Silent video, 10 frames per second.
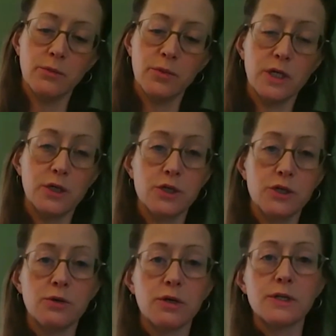be
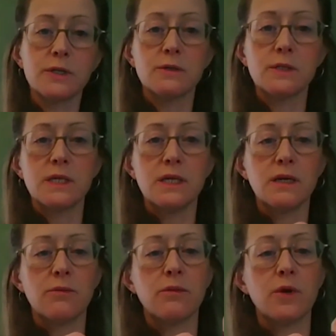sure. So see,
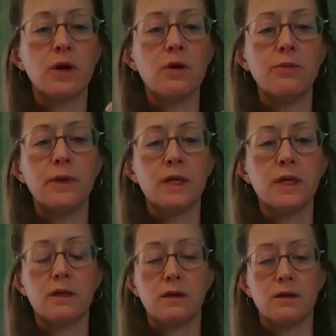I'm
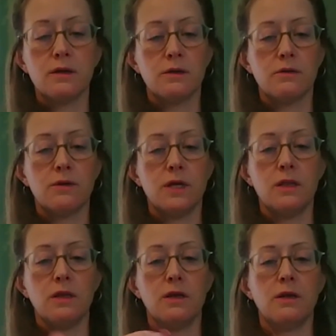opening
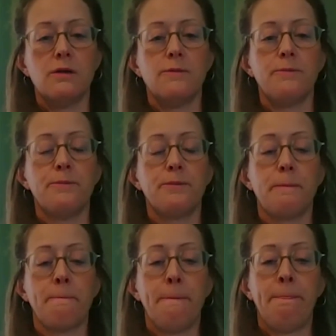right there.
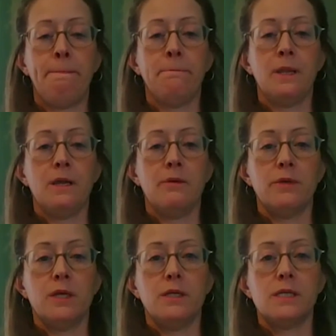I'm
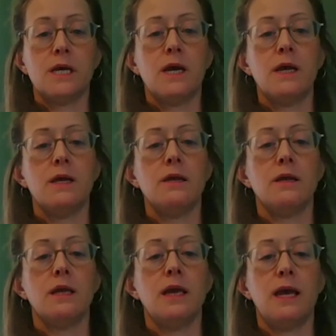going to tie it
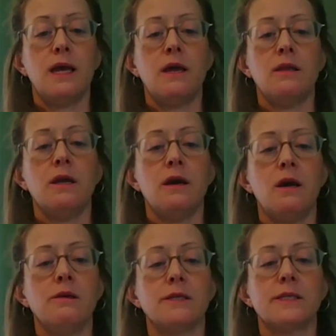again on the
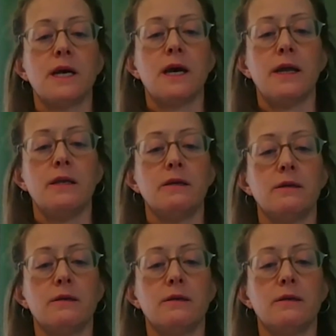other side.